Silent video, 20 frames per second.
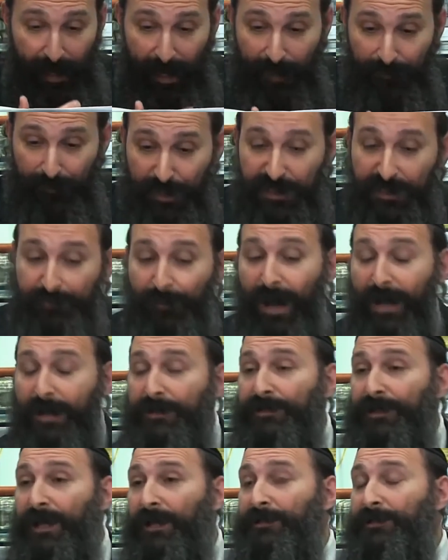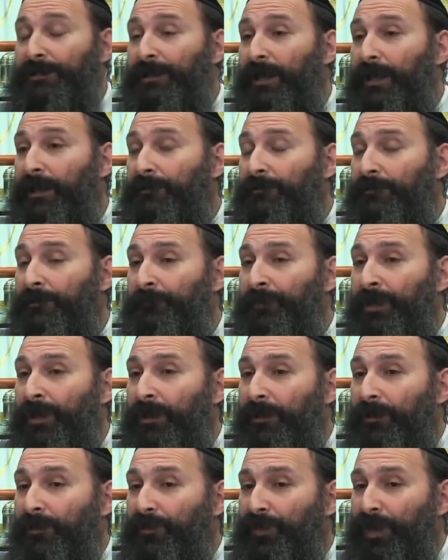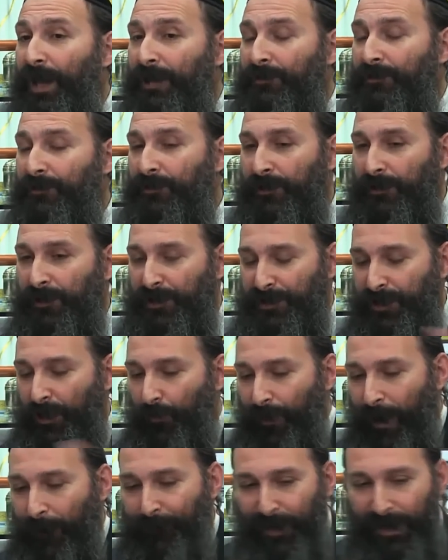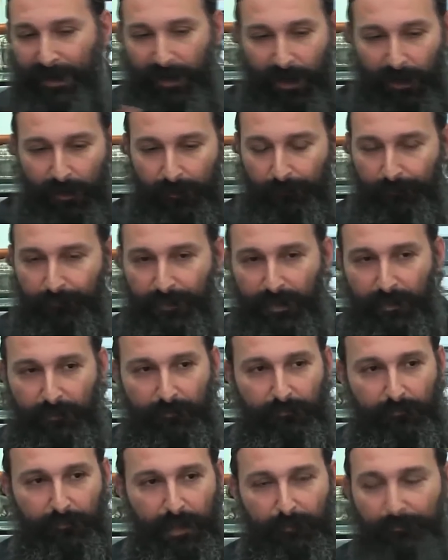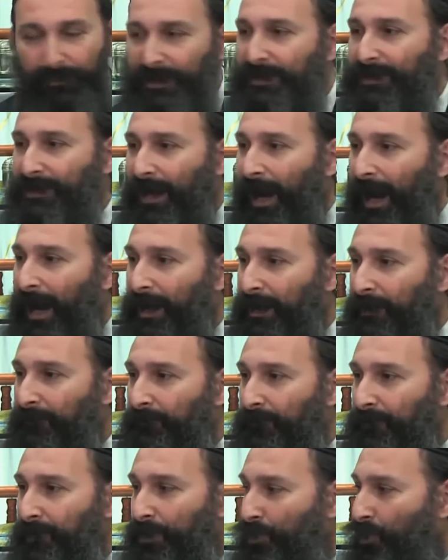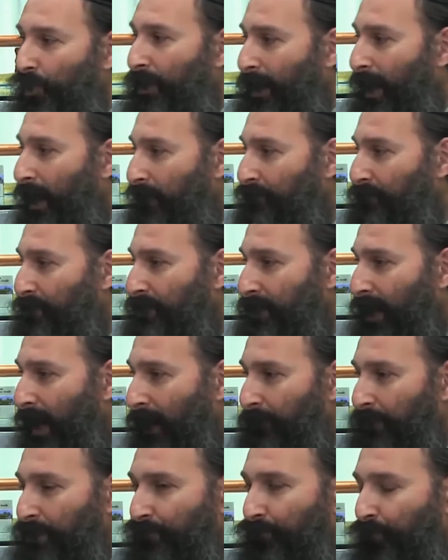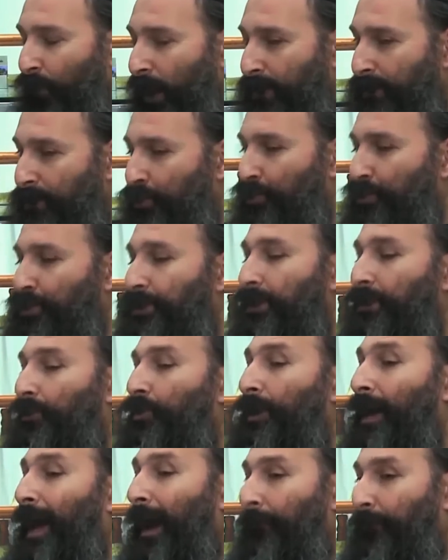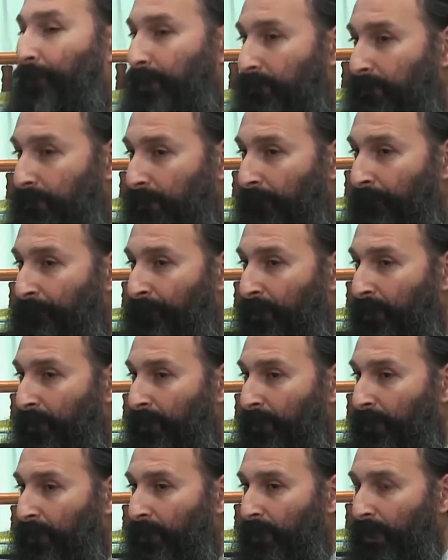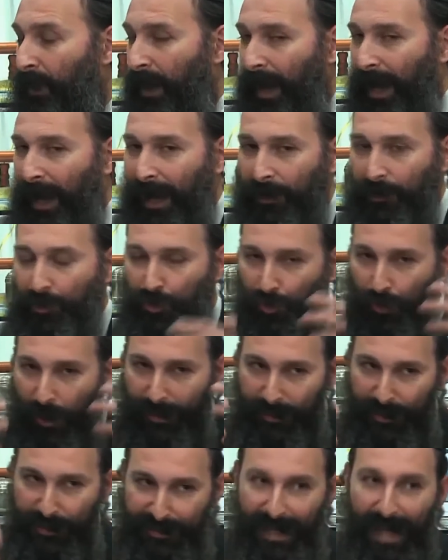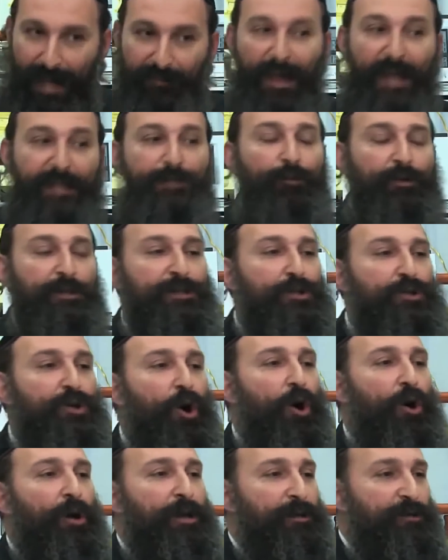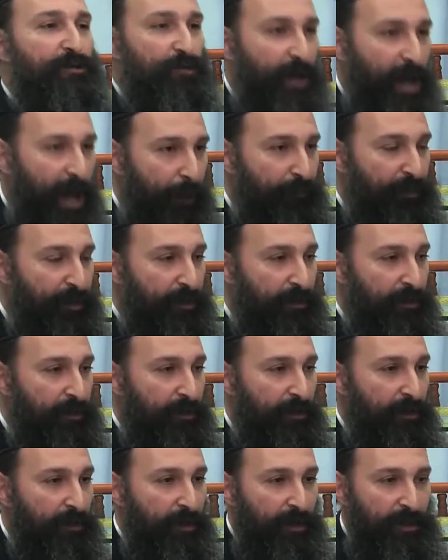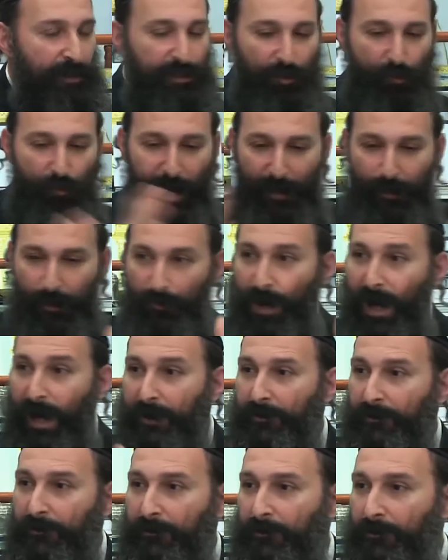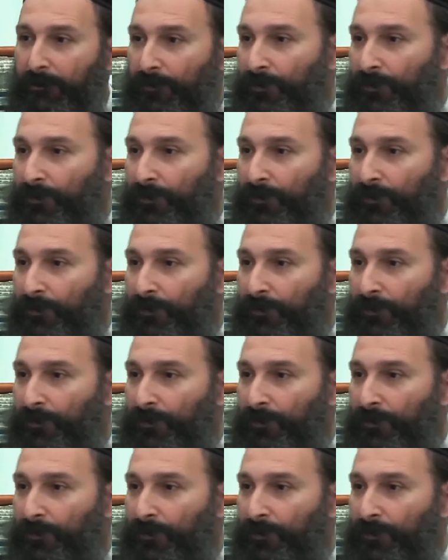And the SMAC says that it's a replica. Mitzrayim, the going out of Mitzrayim is for us to see what happened and to understand that's what's going to happen. So one on one,